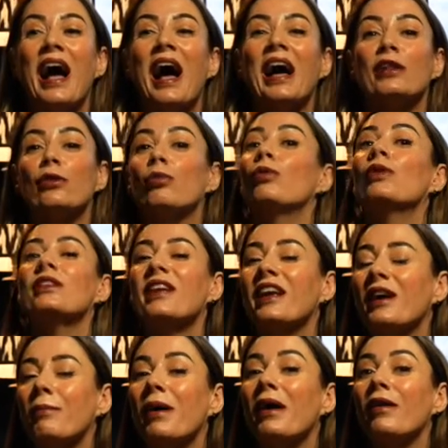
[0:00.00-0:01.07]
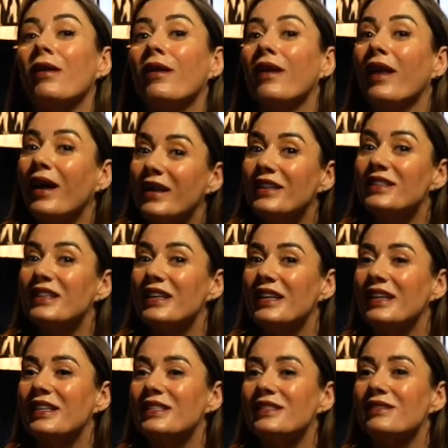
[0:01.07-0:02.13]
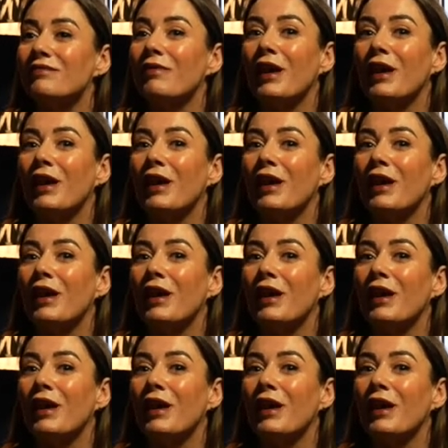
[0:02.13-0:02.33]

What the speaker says: And the one thing about light is